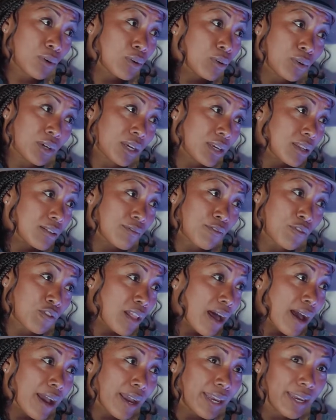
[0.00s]
who can
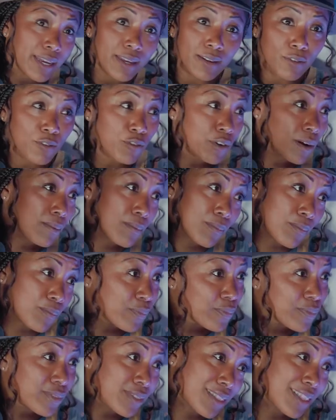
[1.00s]
fly in
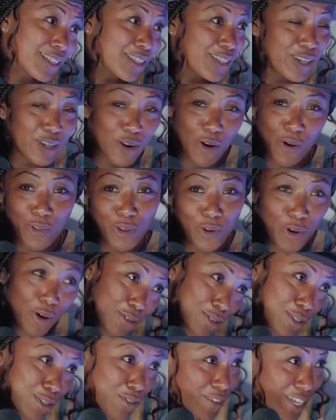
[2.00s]
from, you know, the
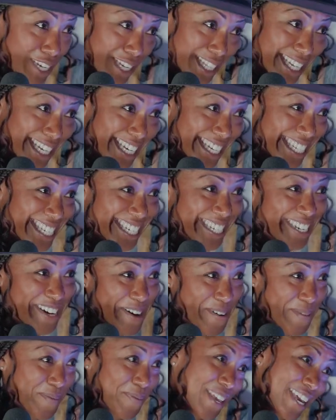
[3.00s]
coast of Italy to
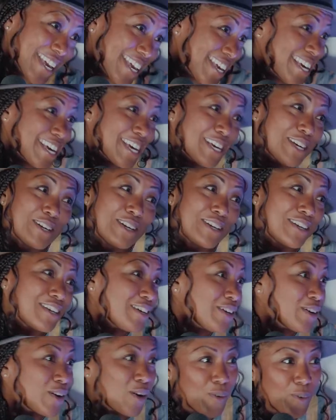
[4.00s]
come, yeah.
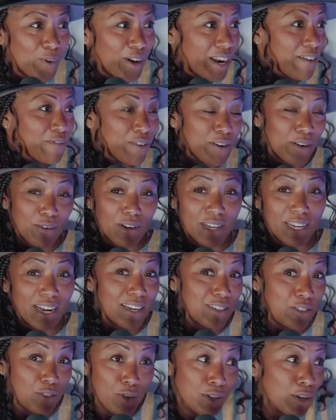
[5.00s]
you know, whatever. And
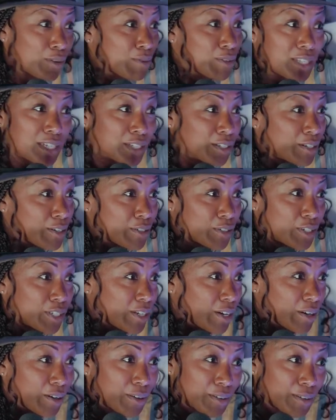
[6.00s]
I do those dinners, you
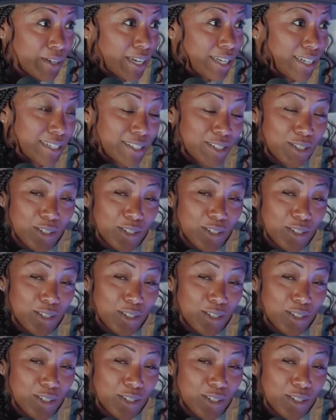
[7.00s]
know, and